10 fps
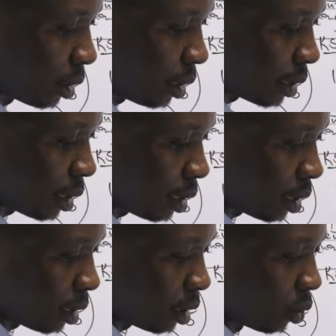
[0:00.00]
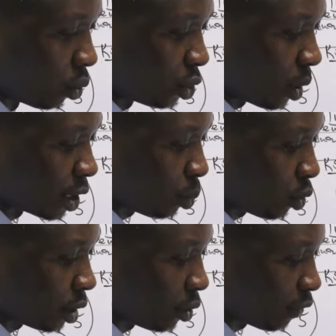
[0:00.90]
The goods were
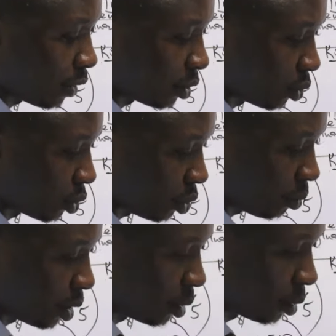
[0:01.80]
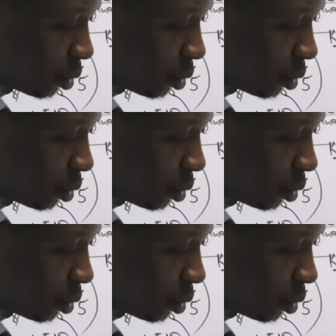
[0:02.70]
exported on 1st October